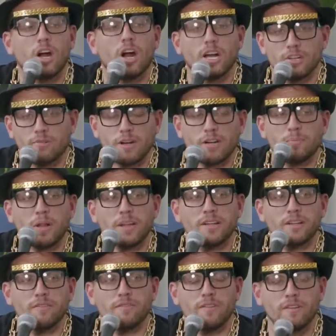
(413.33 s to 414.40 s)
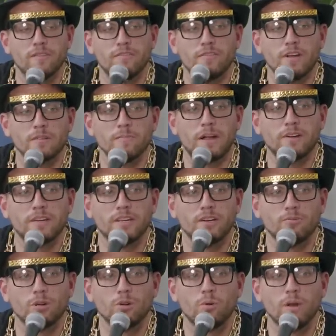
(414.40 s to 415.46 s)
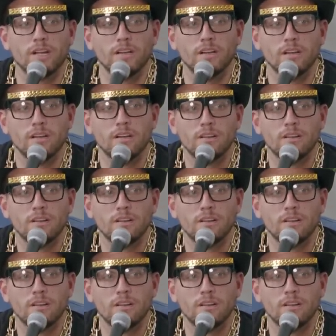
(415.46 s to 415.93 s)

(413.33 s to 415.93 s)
All right, you ready to play a little Mary f- kill real quick?